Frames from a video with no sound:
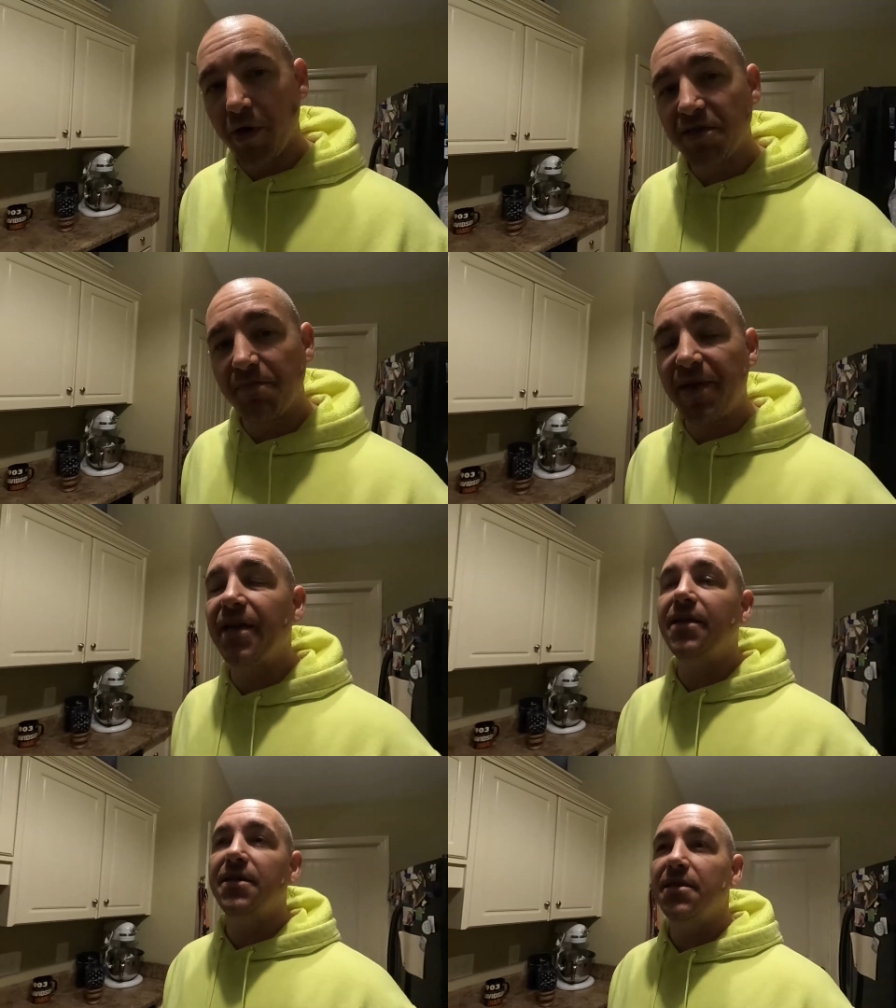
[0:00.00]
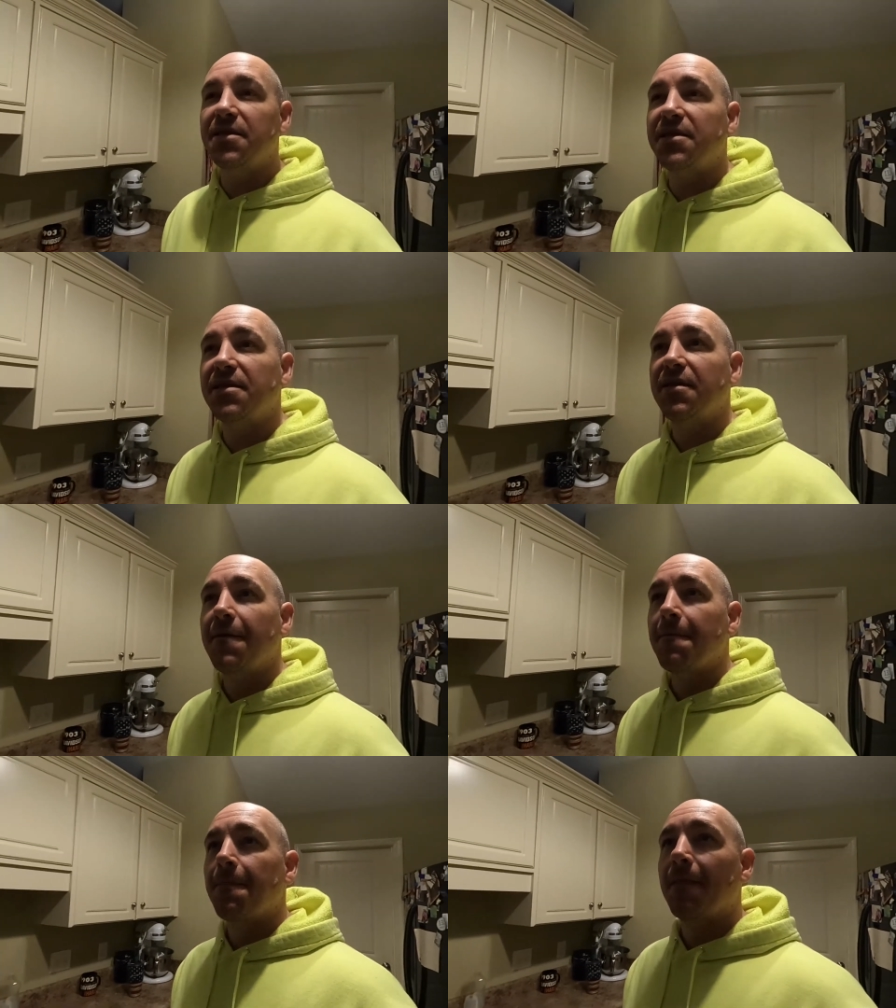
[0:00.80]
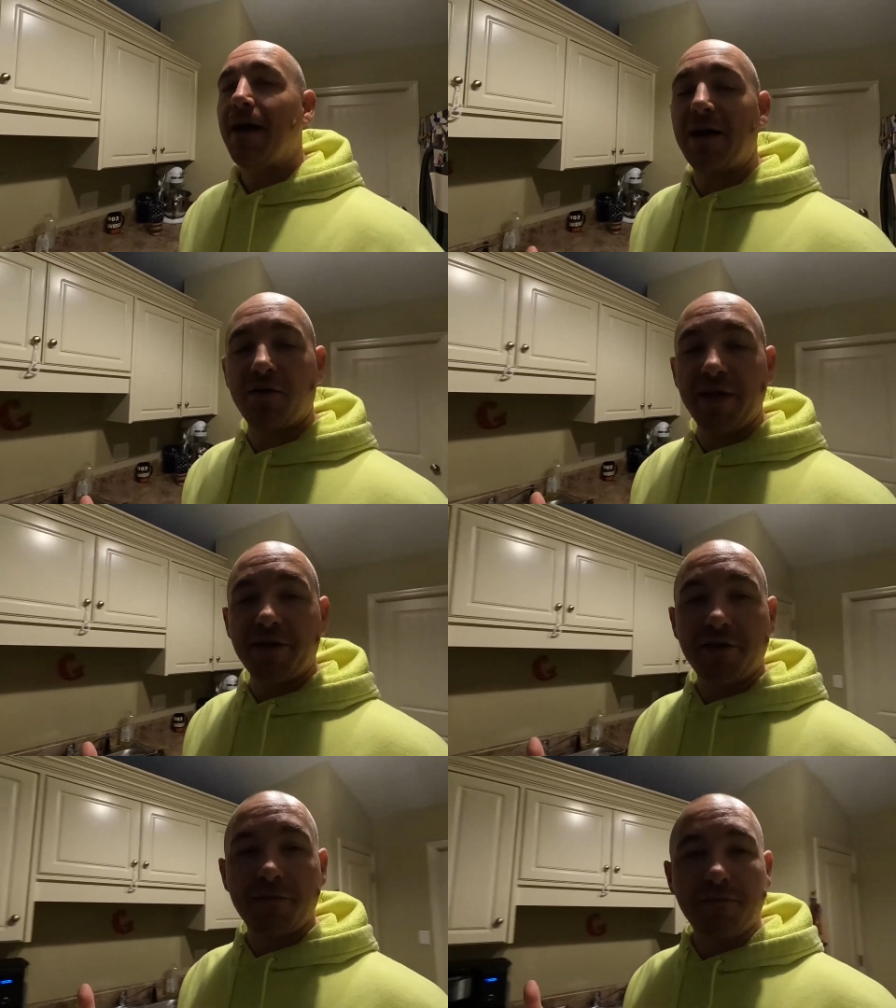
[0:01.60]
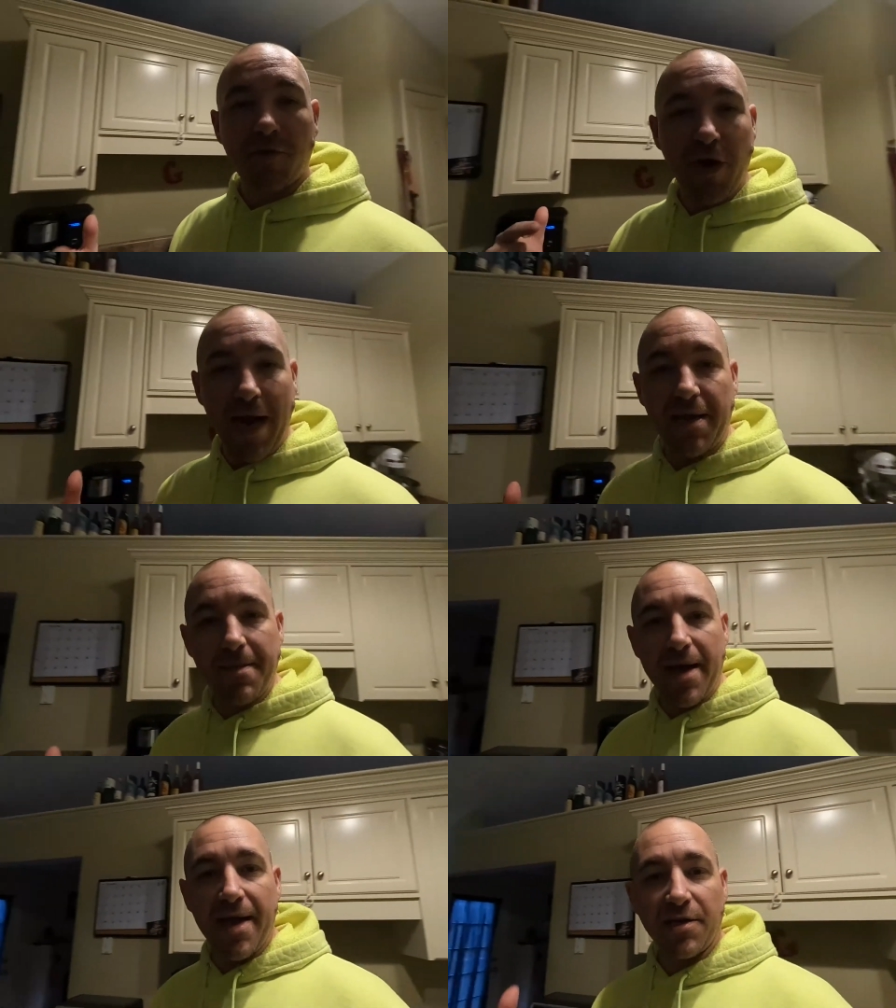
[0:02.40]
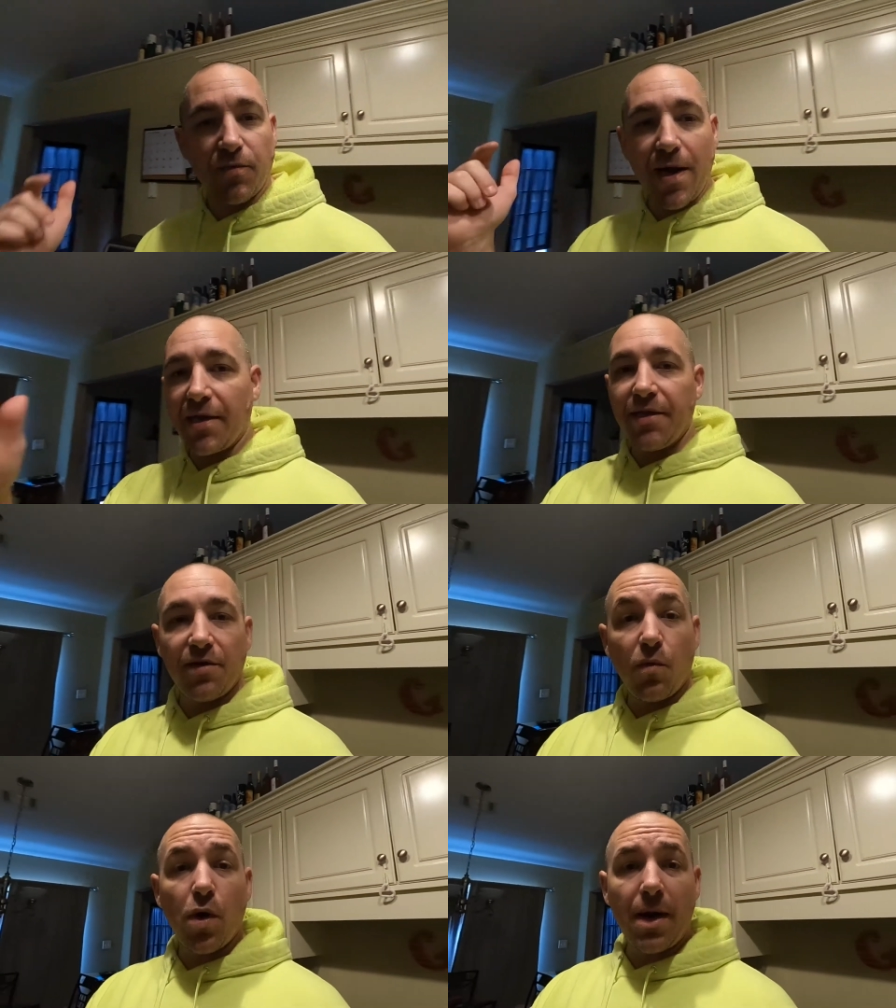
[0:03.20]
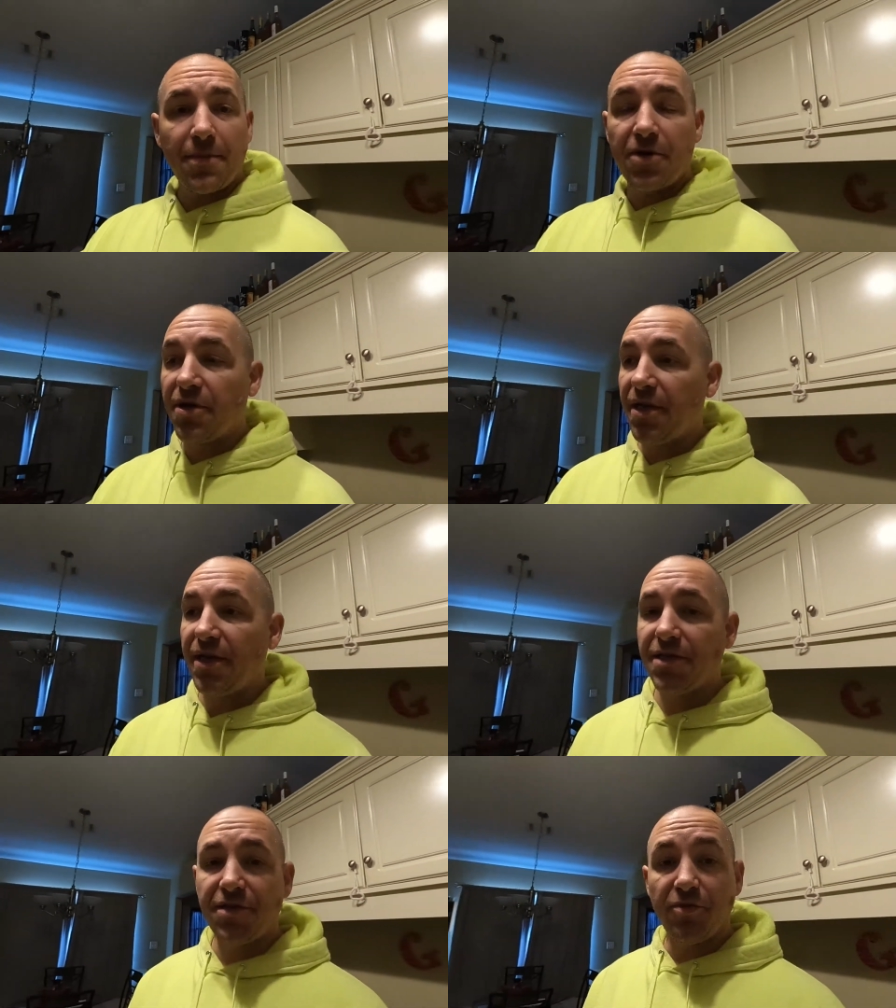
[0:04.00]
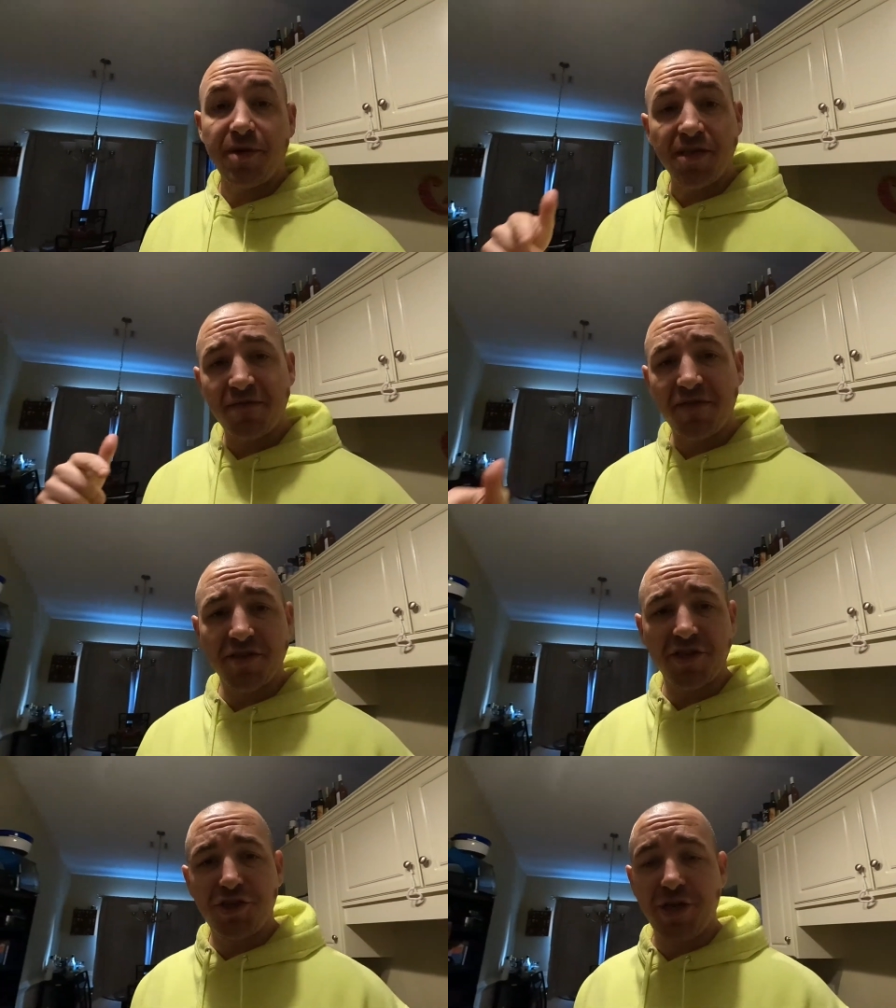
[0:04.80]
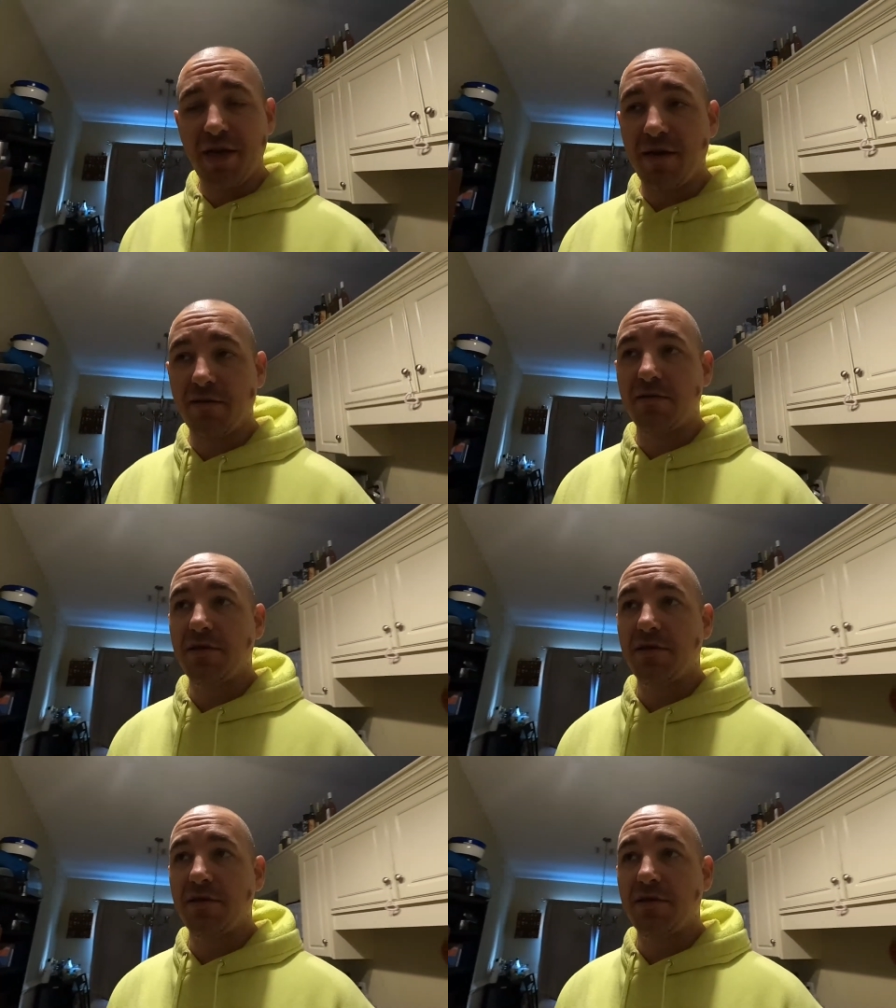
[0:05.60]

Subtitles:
Reason being is I don't like cracking my egg directly into what I'm cooking into, because if there's a shell,